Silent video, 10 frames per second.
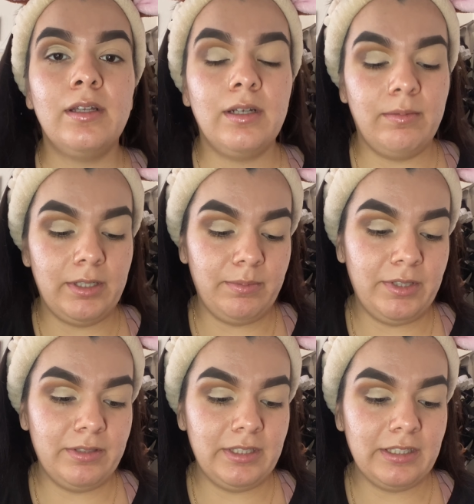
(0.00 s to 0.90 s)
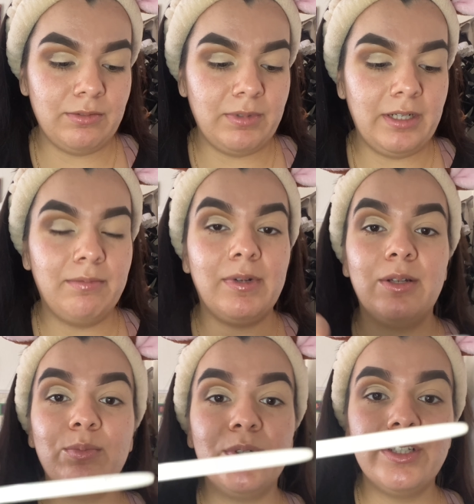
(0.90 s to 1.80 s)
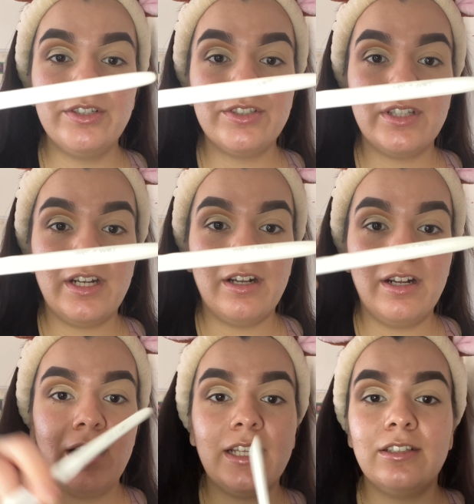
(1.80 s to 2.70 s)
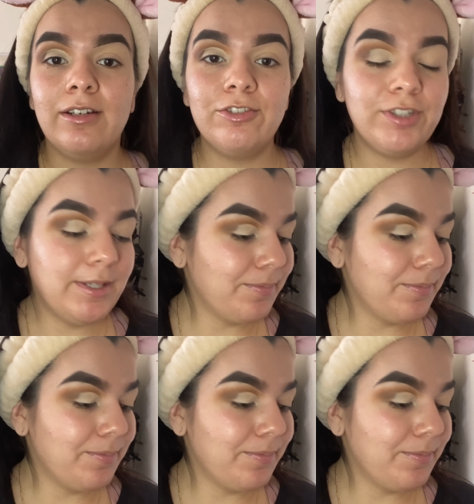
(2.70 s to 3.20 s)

I'm gonna be using this Wet n Wild brush that I got at Dollar Tree.